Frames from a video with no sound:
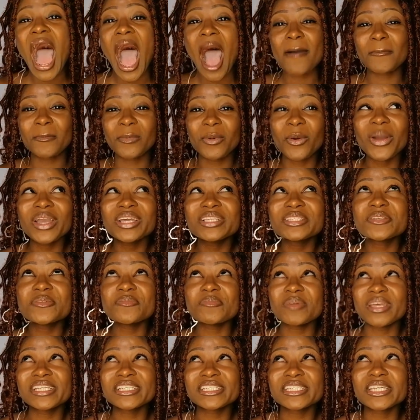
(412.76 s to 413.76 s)
I'm going to
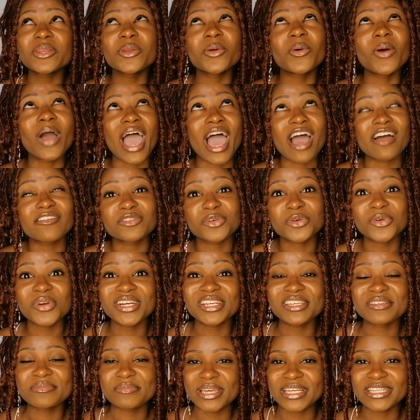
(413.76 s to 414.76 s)
mention or have
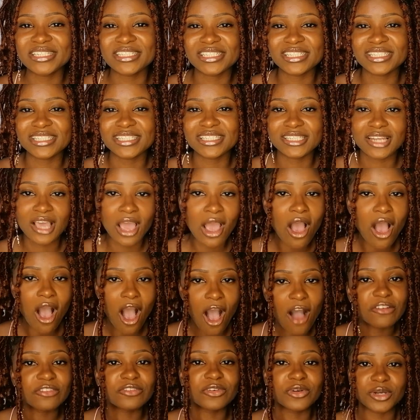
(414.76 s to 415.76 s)
already mentioned
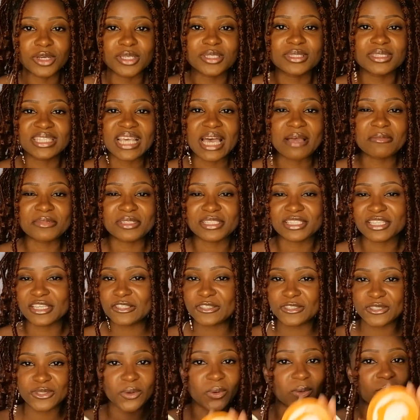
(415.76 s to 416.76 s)
are for
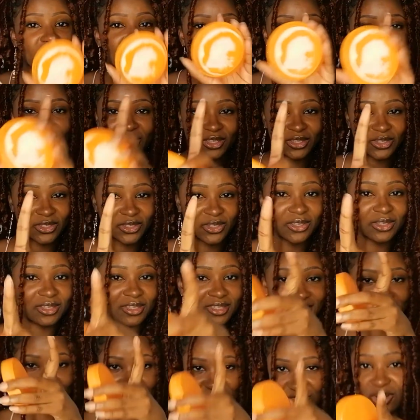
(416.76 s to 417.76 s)
consumption. So
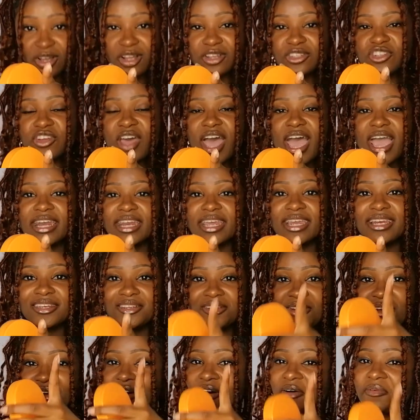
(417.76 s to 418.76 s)
y'all tried it.
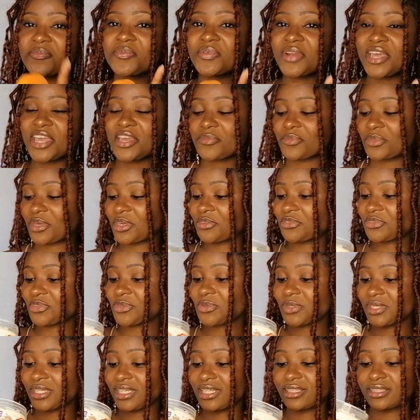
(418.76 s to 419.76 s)
Y'all can't blame me if
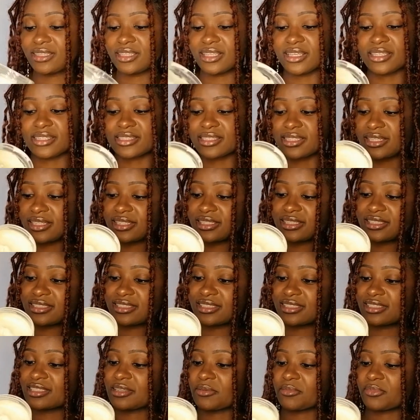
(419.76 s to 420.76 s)
you eat this and
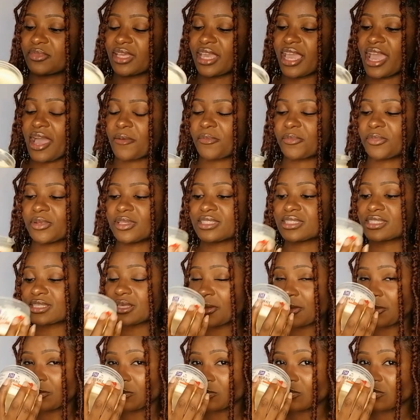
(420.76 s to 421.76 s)
something happens.
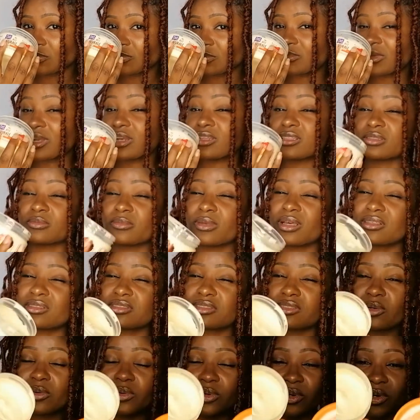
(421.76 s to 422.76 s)
But it
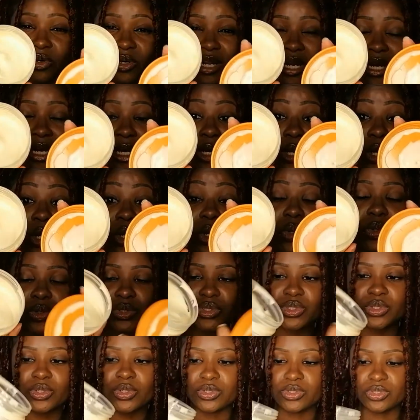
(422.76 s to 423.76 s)
smells so good, and it
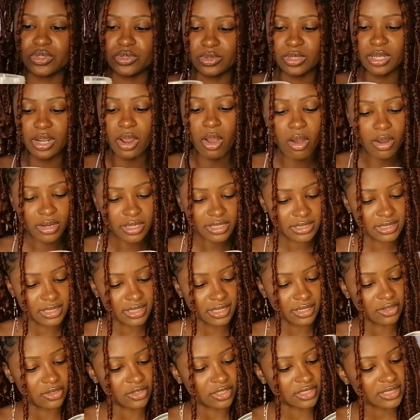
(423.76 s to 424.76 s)
looks good too.
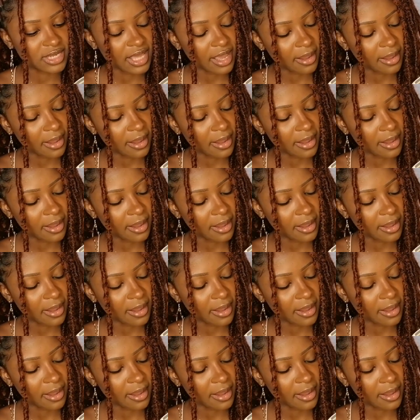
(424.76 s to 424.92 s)
Honestly, it looks